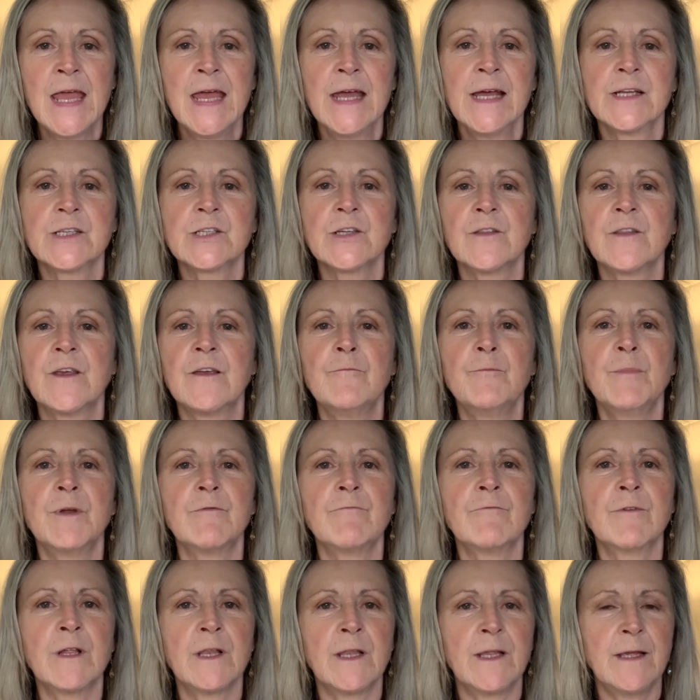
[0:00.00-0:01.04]
So they've been
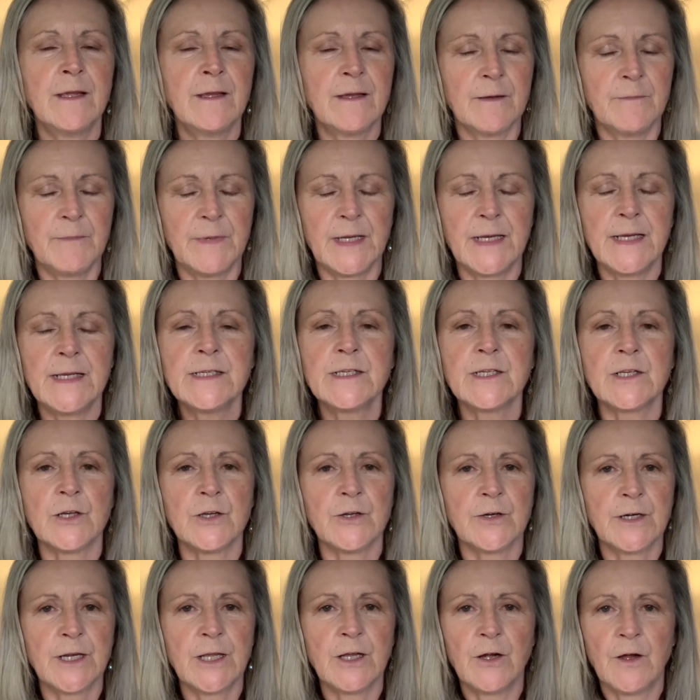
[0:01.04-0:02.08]
really committed to
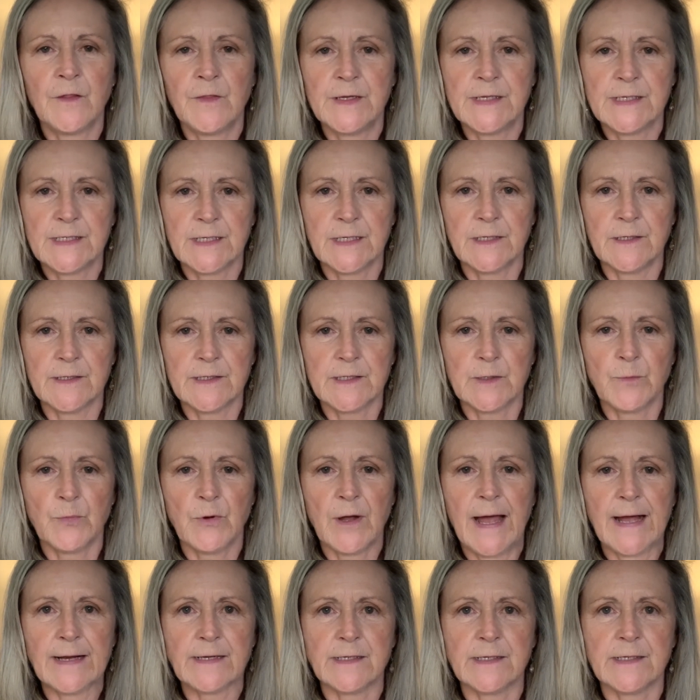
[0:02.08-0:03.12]
learning all these skills and
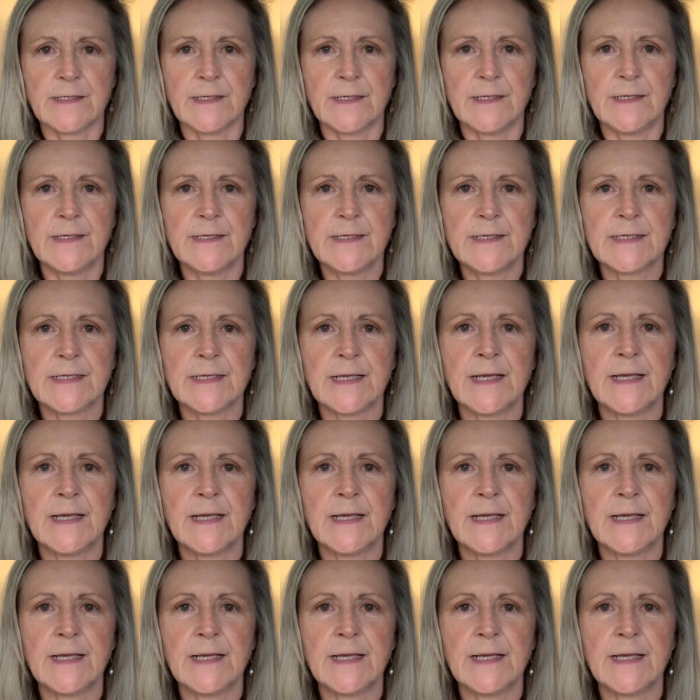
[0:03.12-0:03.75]
practices.